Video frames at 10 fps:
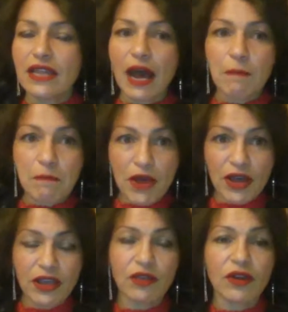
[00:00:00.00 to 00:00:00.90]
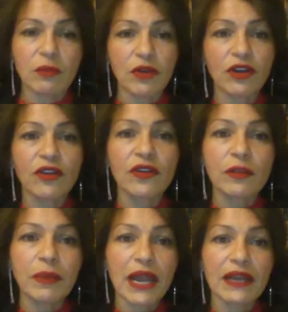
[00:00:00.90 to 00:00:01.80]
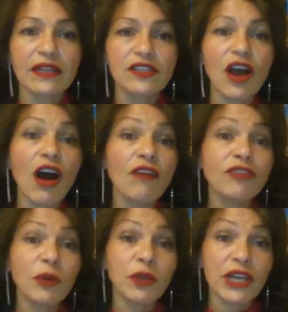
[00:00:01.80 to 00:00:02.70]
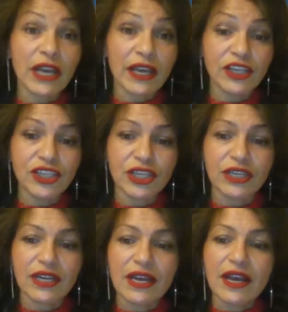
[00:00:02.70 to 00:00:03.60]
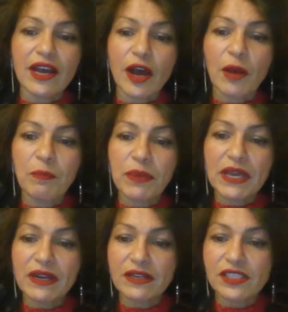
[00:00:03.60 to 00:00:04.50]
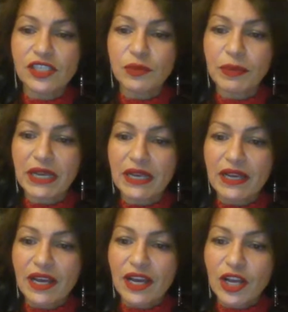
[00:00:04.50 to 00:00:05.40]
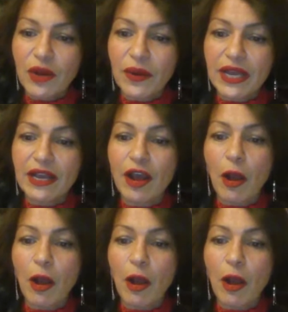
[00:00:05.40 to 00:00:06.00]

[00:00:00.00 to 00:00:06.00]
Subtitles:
Mercury, the planet of communication, appears to be going